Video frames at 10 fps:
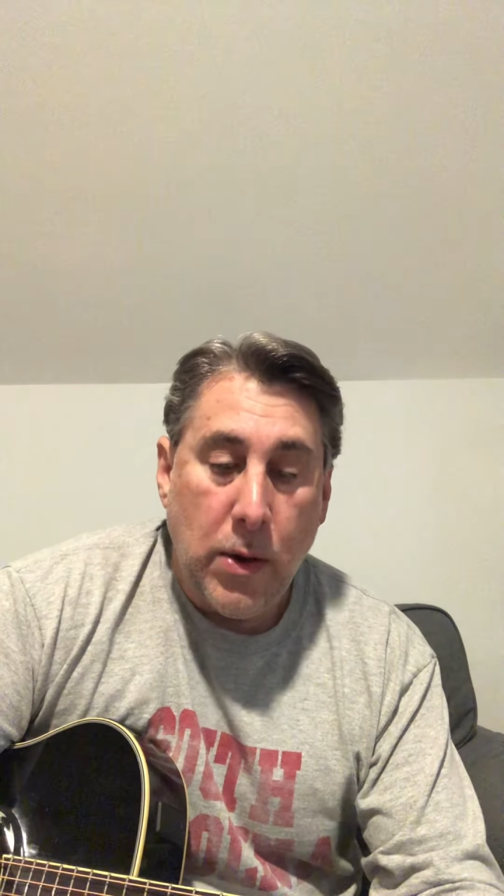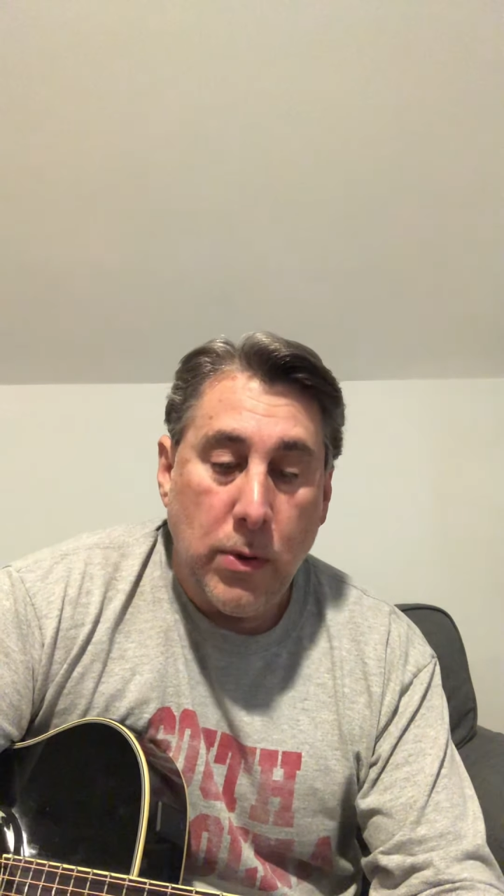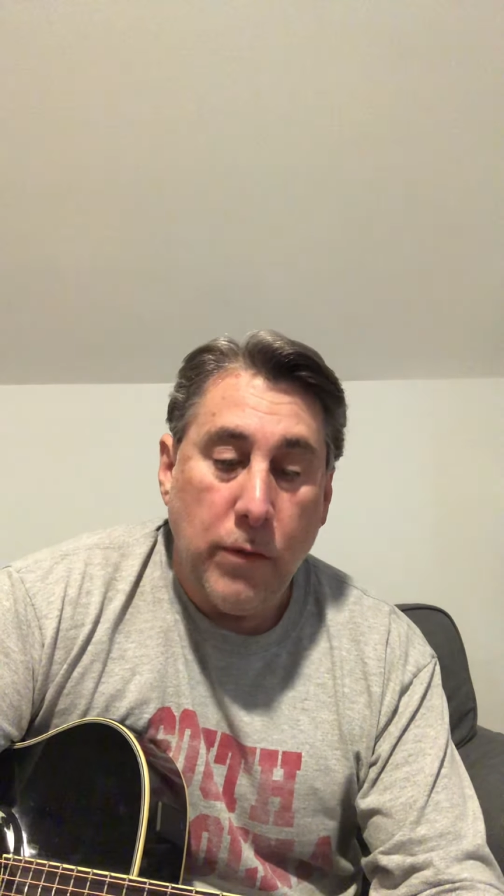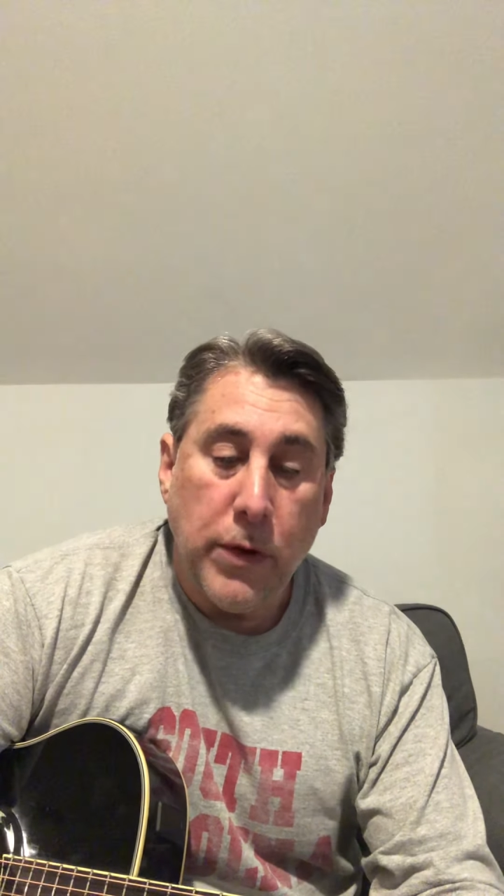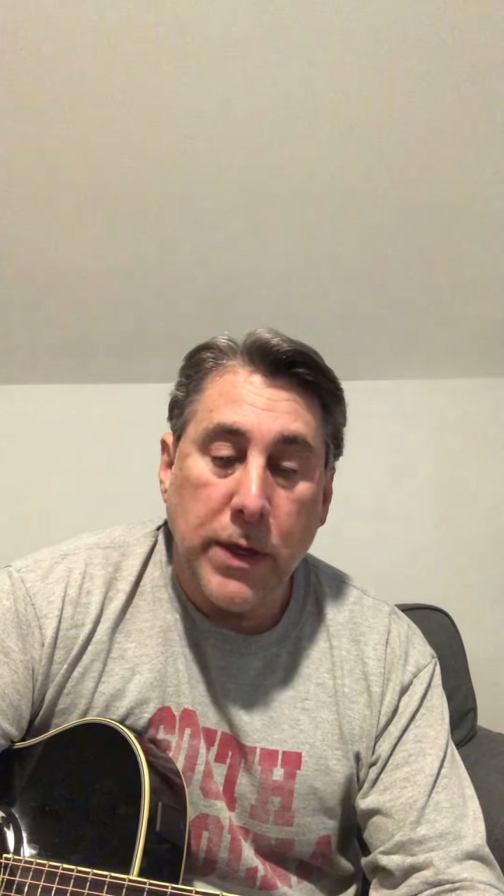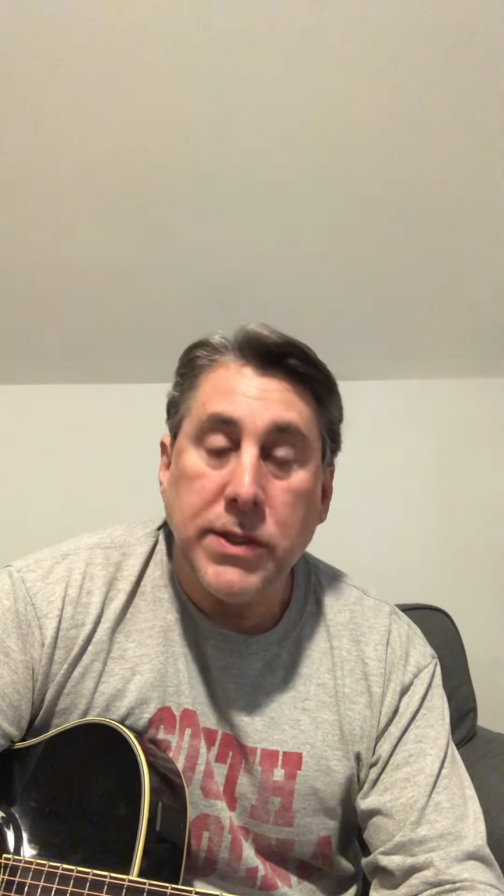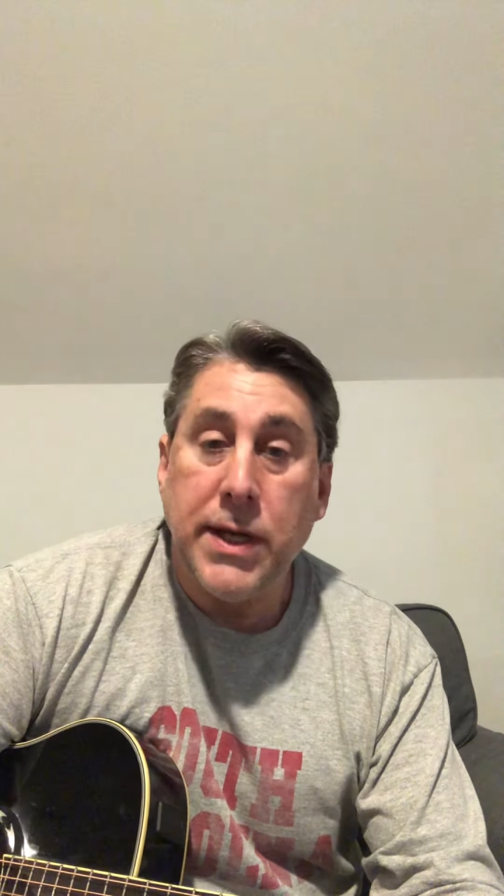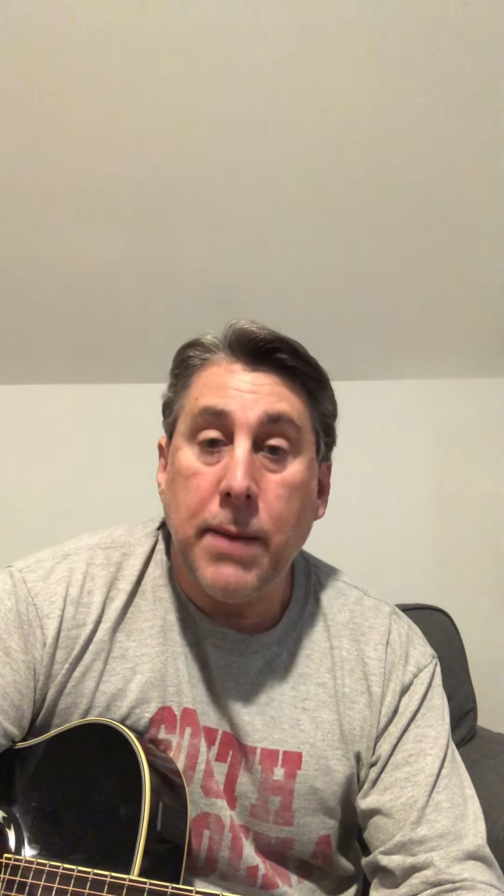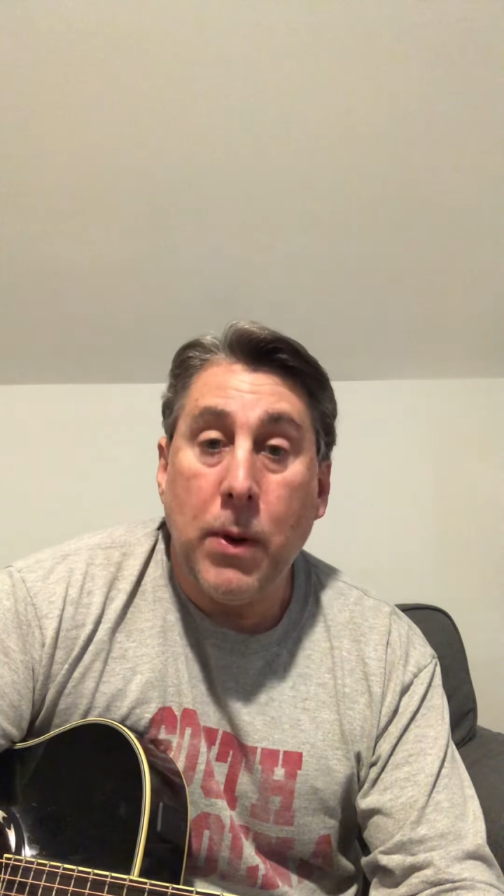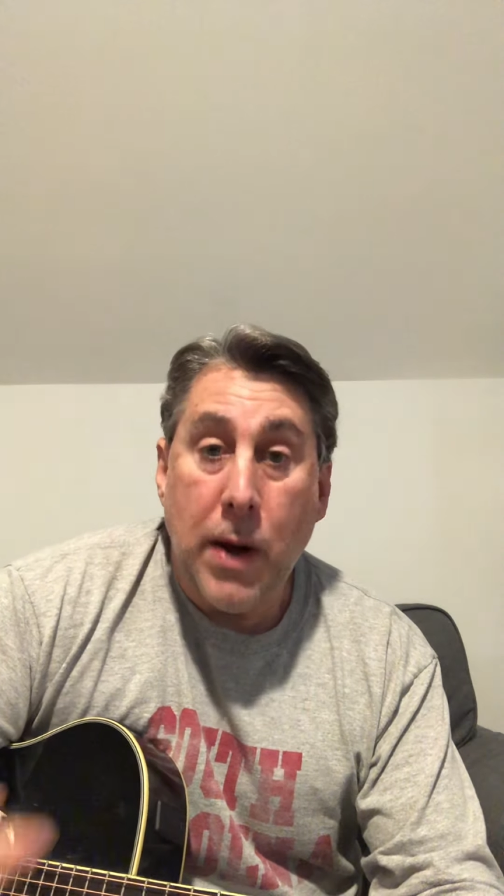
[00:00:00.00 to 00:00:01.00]
know if you can see
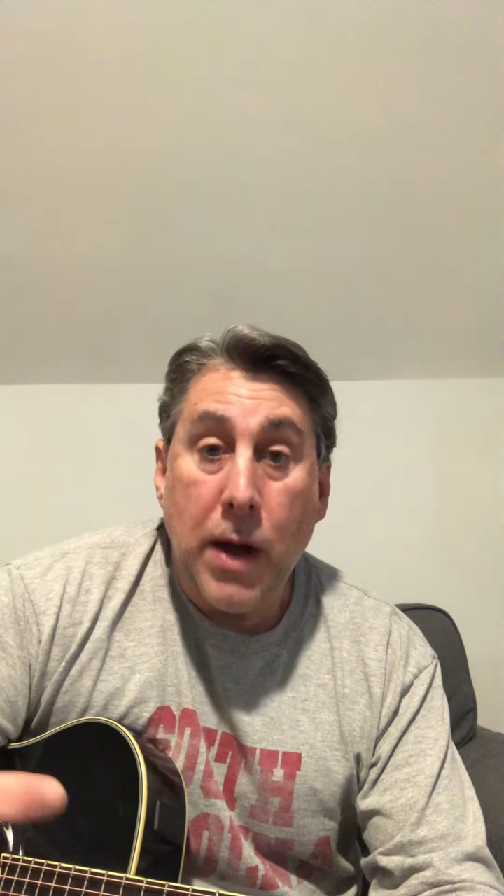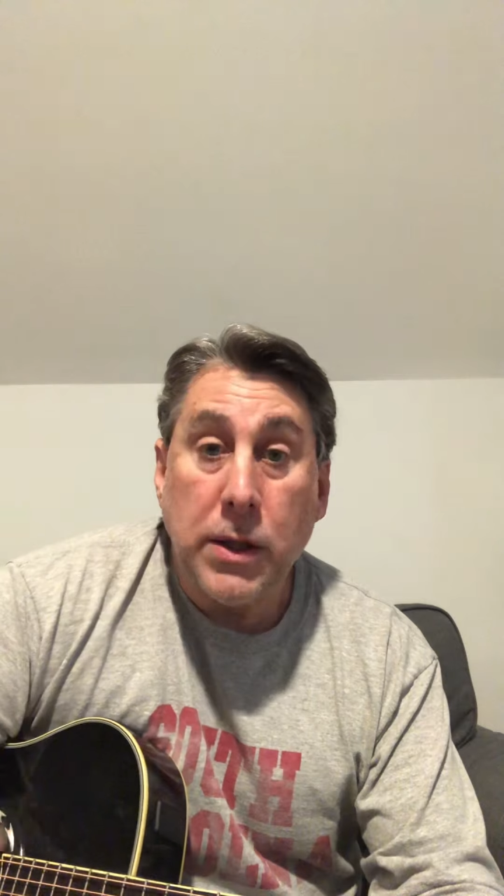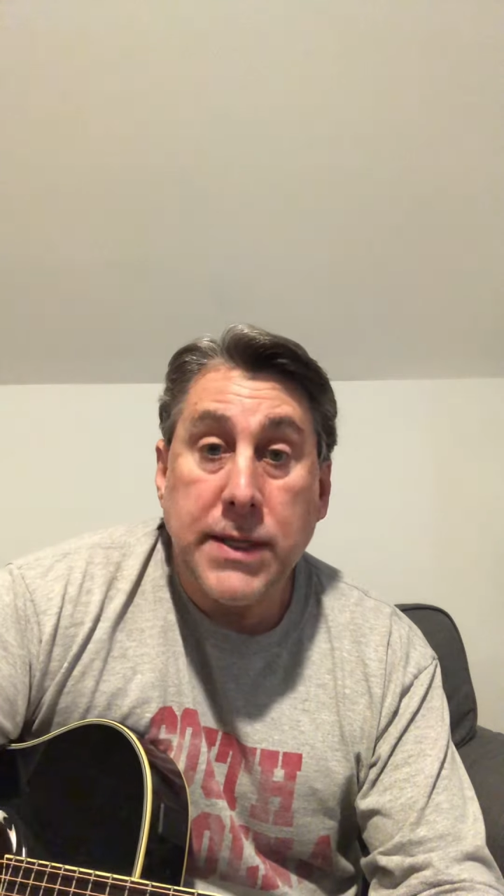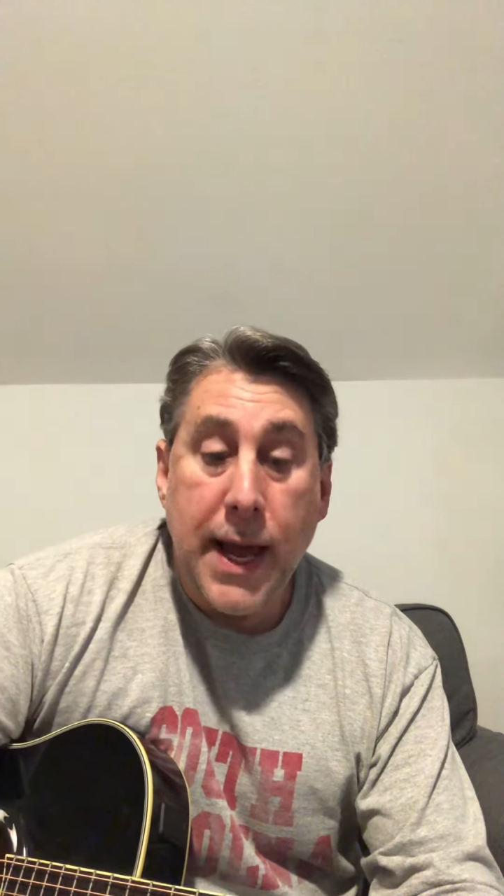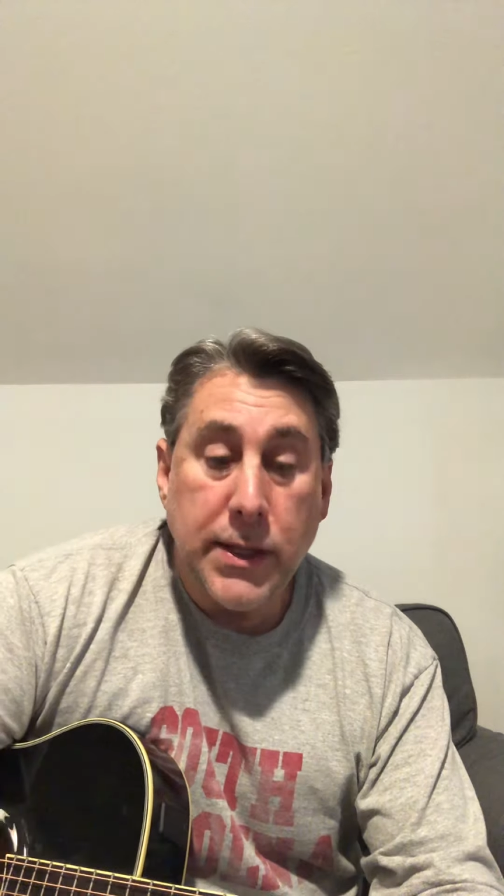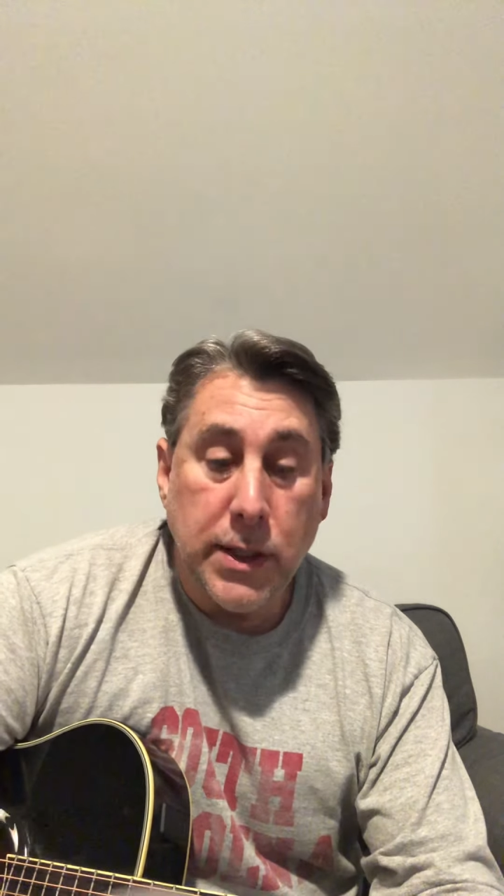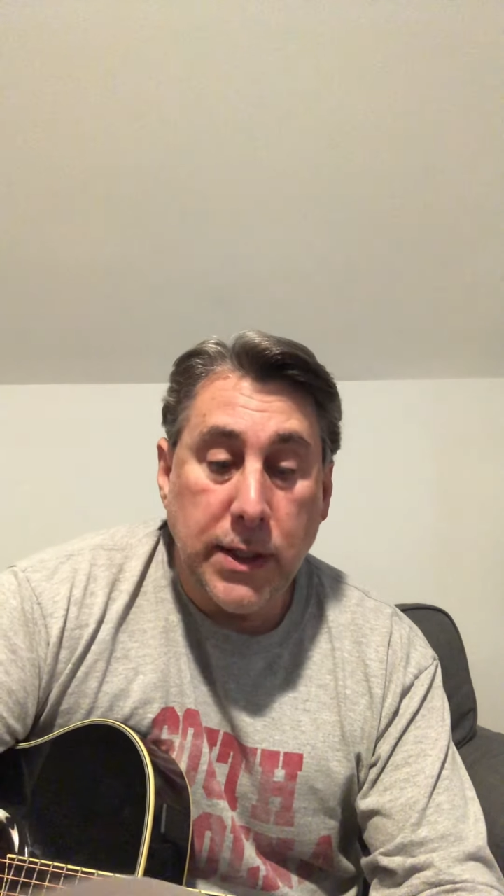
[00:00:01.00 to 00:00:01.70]
it, but I'll attach it.